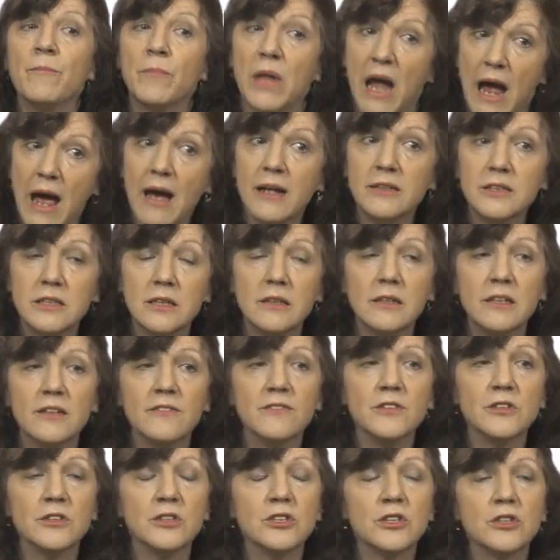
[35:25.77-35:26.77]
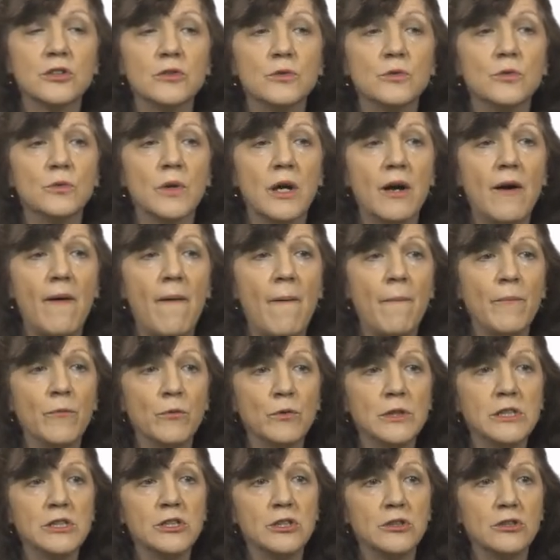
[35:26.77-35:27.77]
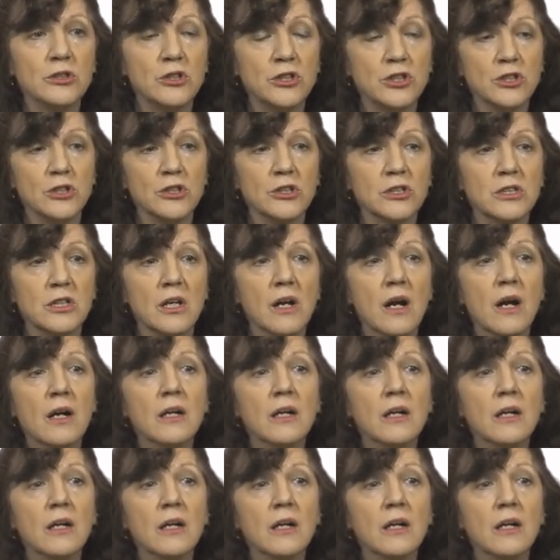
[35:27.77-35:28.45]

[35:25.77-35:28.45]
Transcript: and delivered to um, researchers.